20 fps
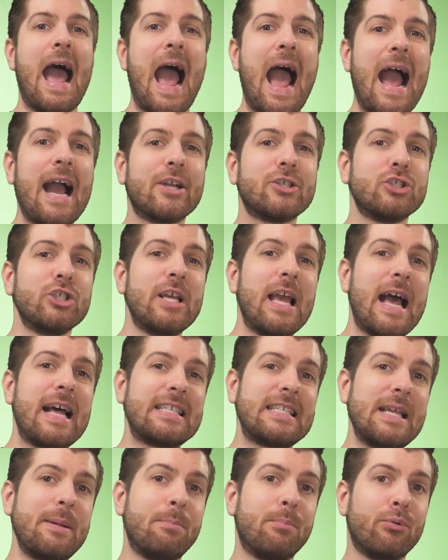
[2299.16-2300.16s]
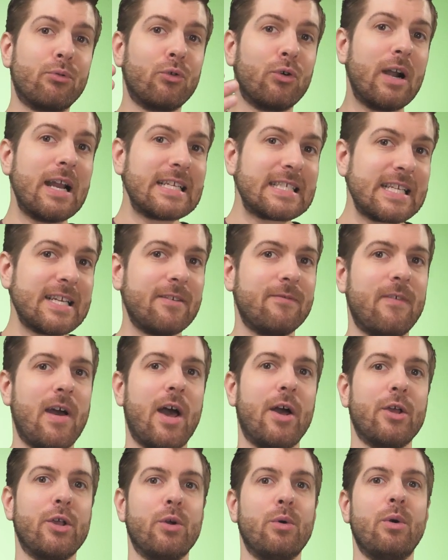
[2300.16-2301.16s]
actually has a present
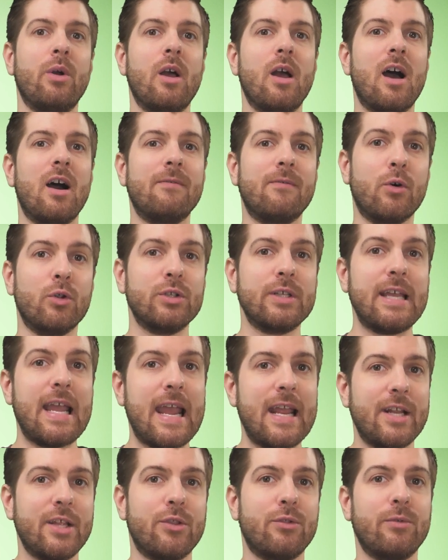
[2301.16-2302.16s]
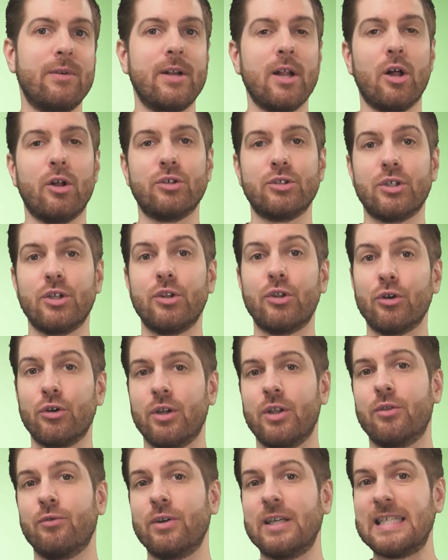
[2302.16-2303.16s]
value of only
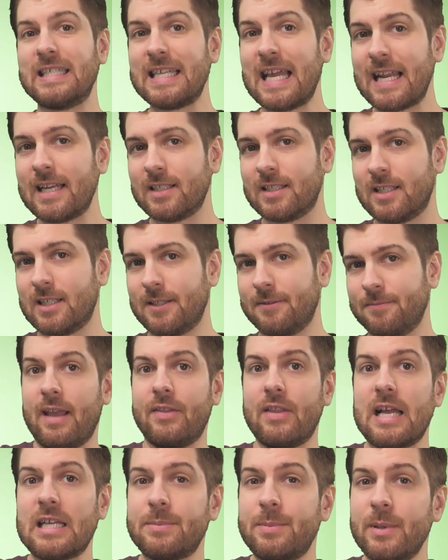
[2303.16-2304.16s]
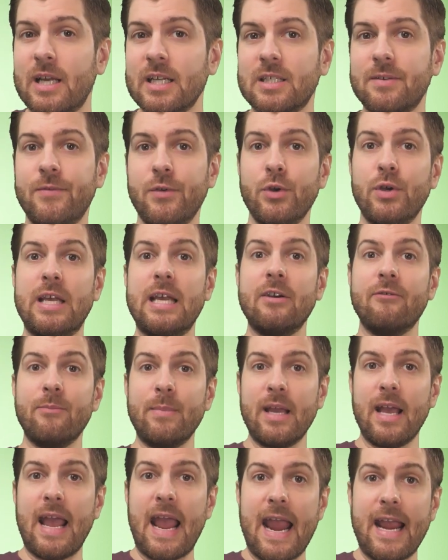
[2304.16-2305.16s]
$83.33. And that's because if you give
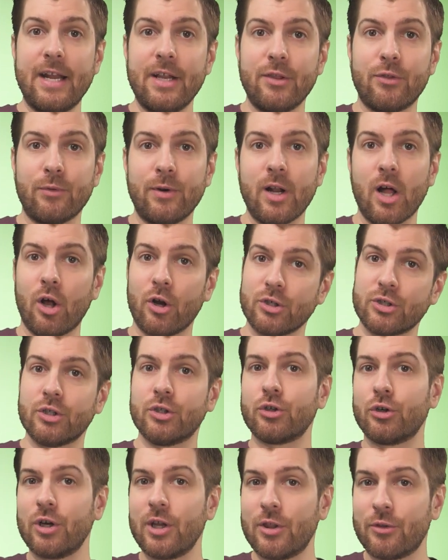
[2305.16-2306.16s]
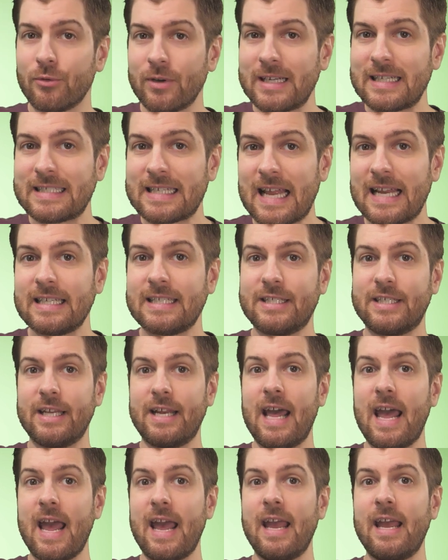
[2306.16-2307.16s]
me $83.33
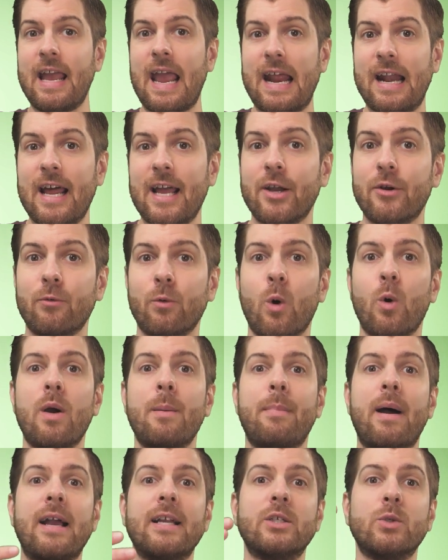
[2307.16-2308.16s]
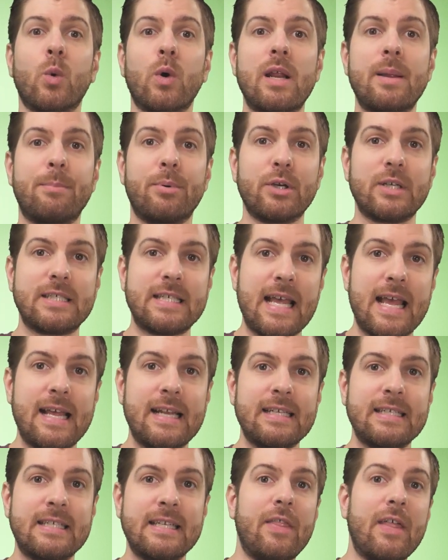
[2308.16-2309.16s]
today and I grow it by
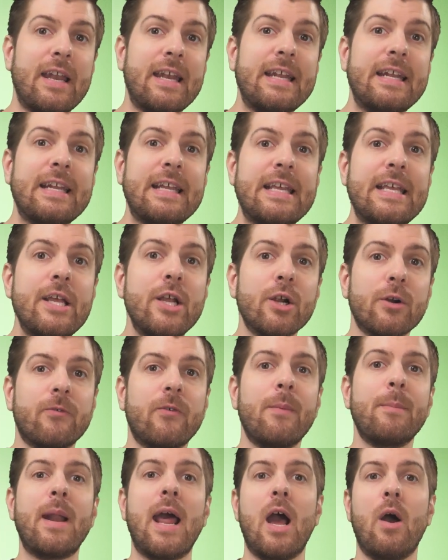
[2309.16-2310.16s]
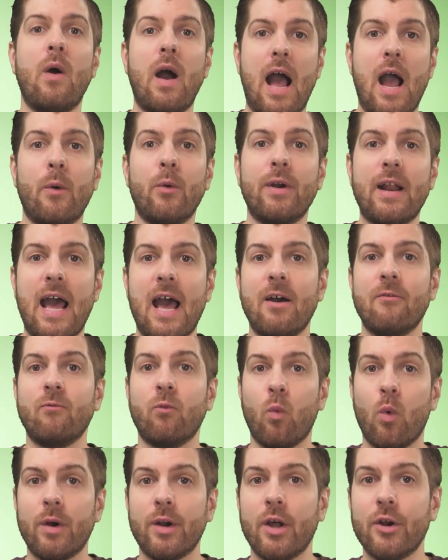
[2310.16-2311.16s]
20%, then in a year from now, I would have
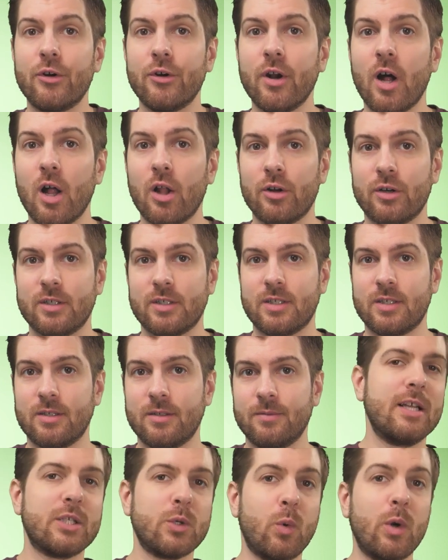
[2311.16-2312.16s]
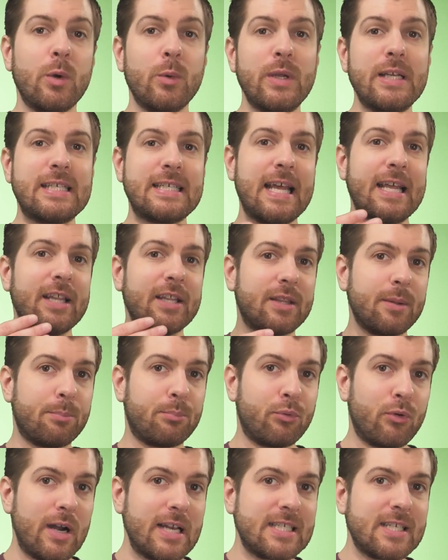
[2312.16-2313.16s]
$100. So when we say that the
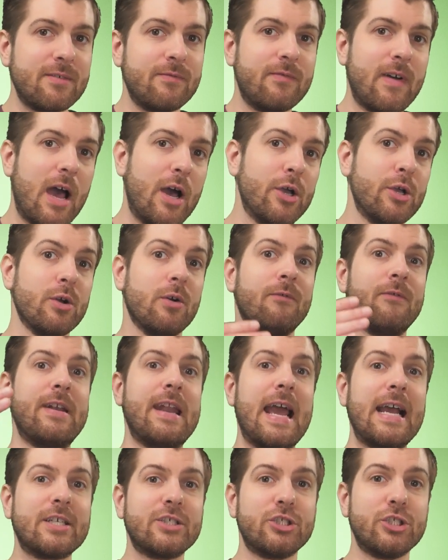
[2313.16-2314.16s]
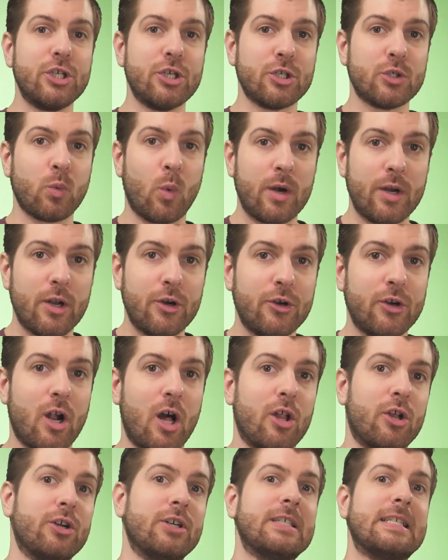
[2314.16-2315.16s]
present value of next year's
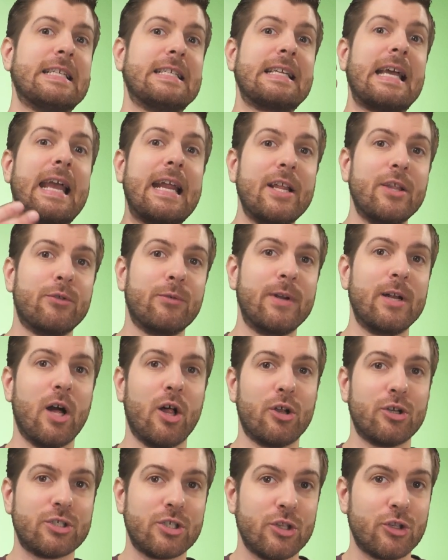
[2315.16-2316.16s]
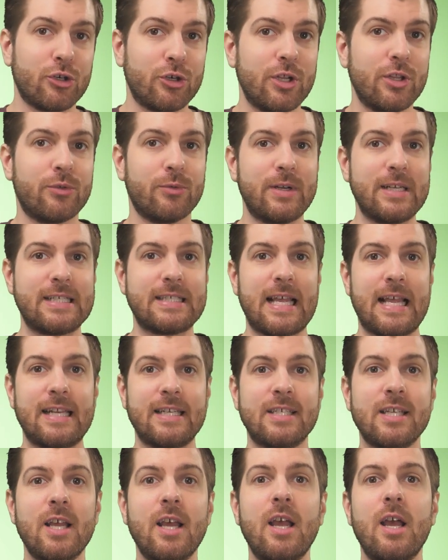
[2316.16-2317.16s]
$100 is
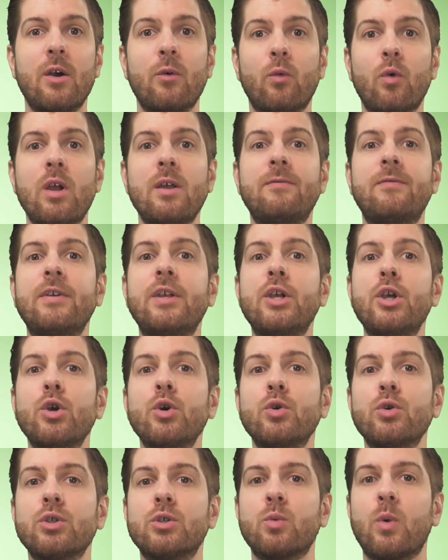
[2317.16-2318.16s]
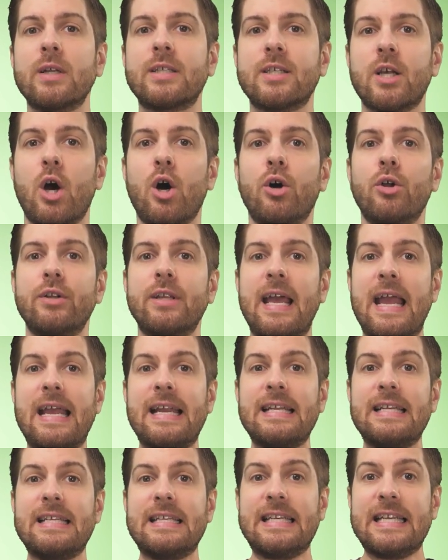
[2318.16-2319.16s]
$83.33, we've used what's called a
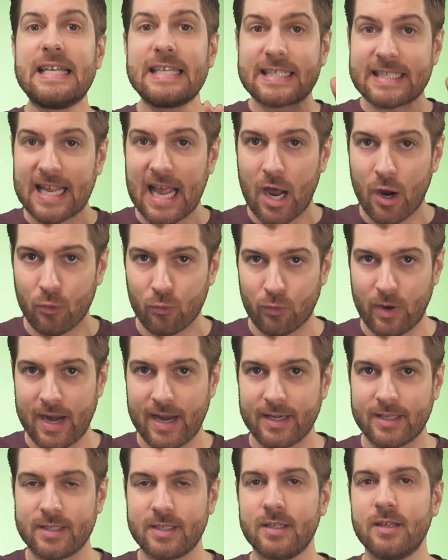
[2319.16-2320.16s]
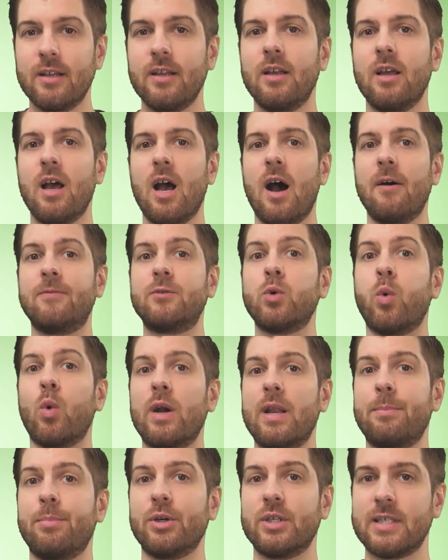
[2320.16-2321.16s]
discount rate of
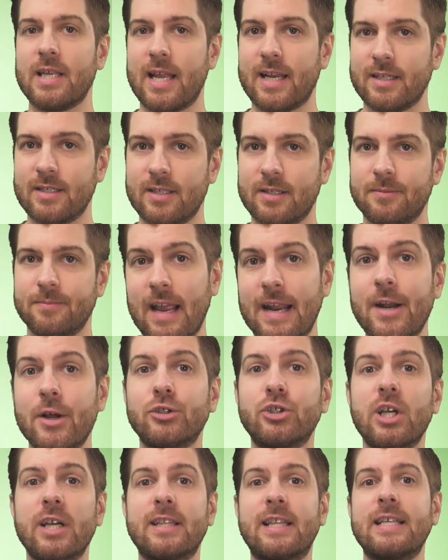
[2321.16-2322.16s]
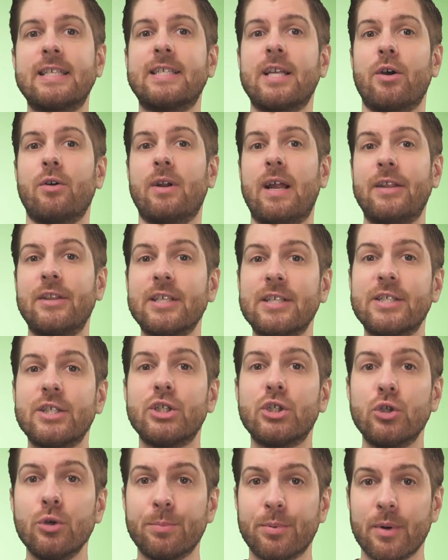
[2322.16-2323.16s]
20%. And now check this out, and this is
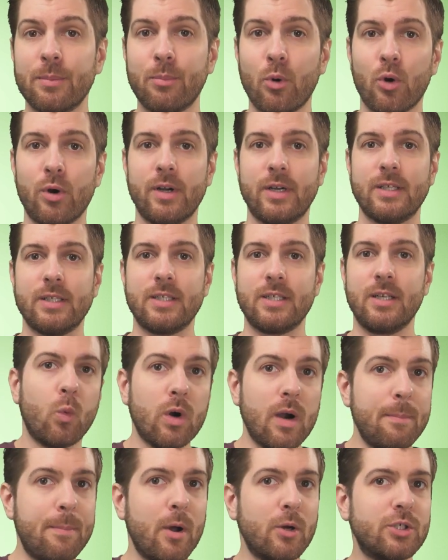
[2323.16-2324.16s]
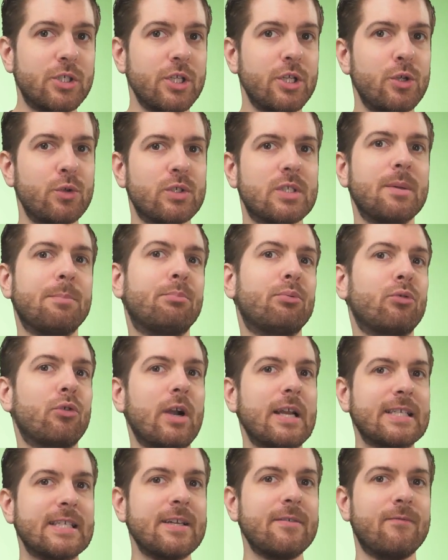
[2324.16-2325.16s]
super important. We're about to use the
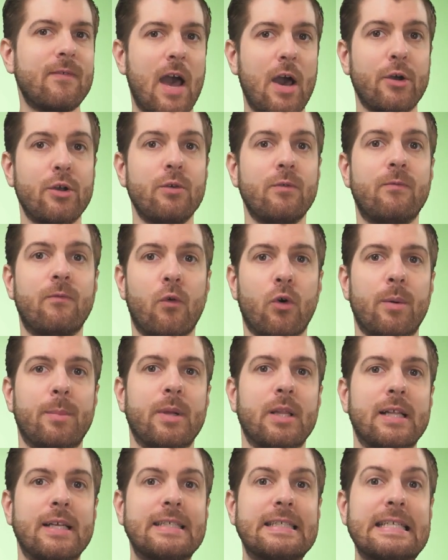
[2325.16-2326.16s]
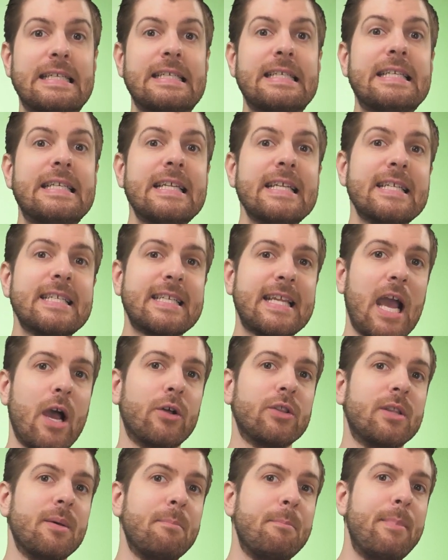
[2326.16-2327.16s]
present value formula to
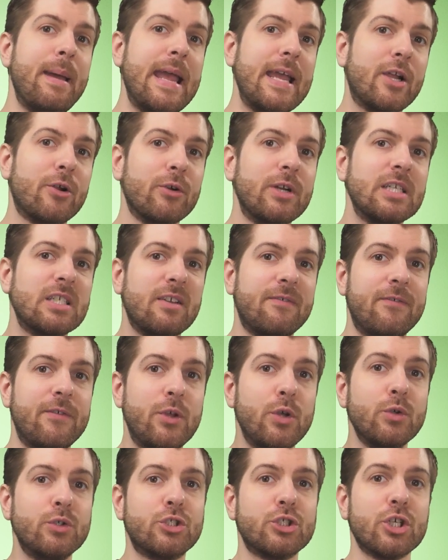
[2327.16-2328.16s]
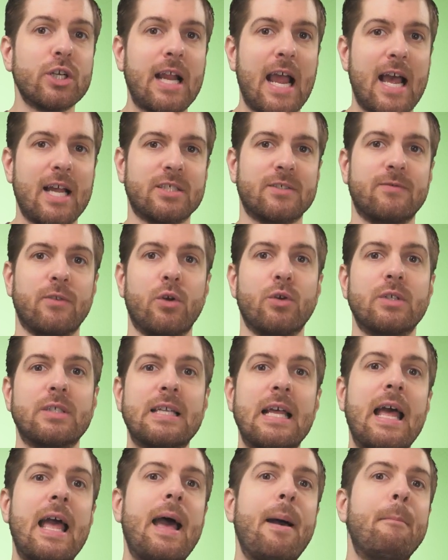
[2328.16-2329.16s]
discount the bakery's future cash flows
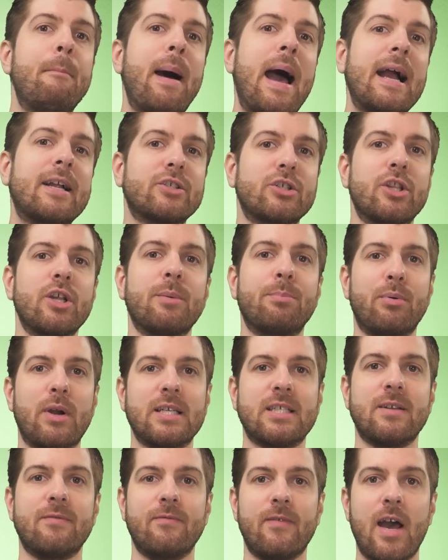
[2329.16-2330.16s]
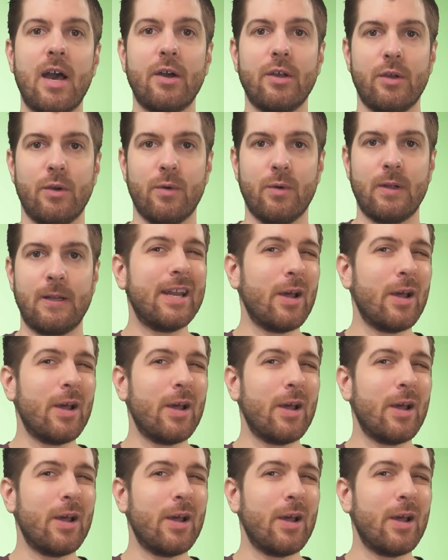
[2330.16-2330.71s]
back to their present value.